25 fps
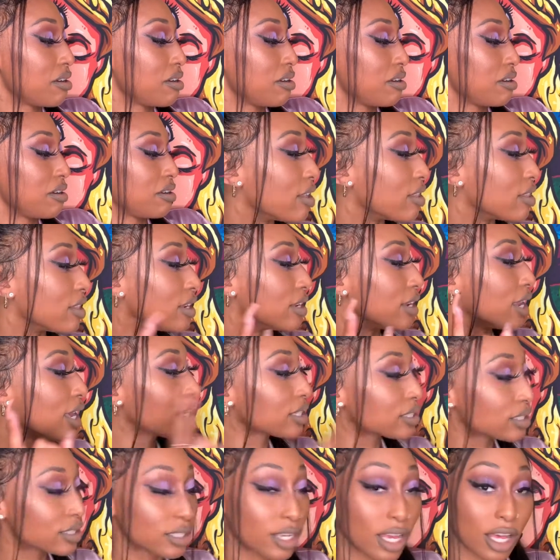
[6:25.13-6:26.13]
And the
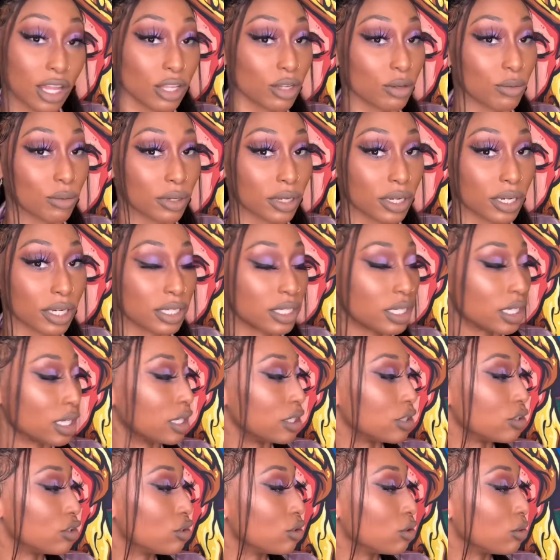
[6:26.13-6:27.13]
next color we're gonna dig
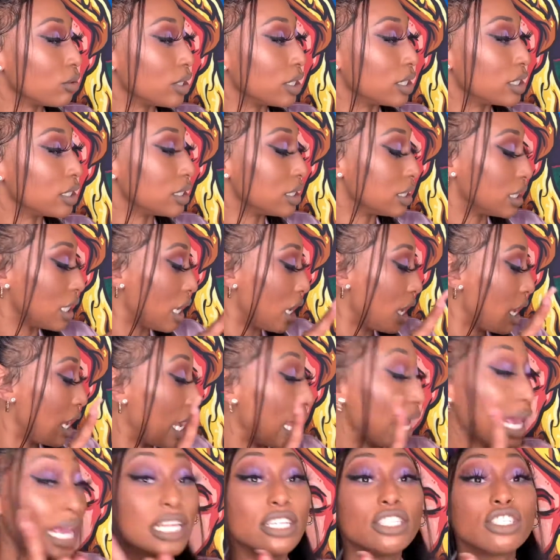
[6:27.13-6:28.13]
into is
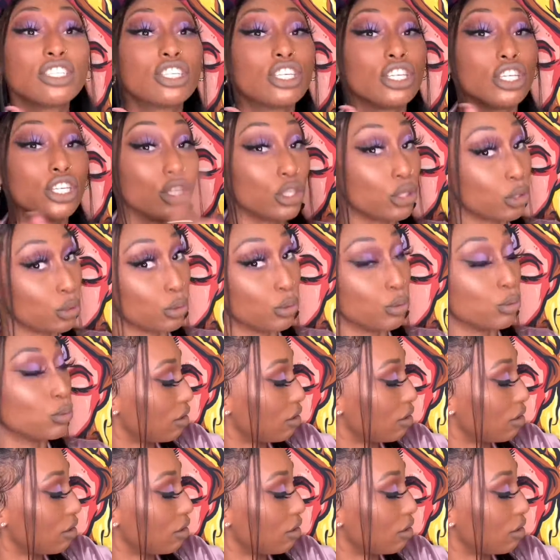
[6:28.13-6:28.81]
Into You.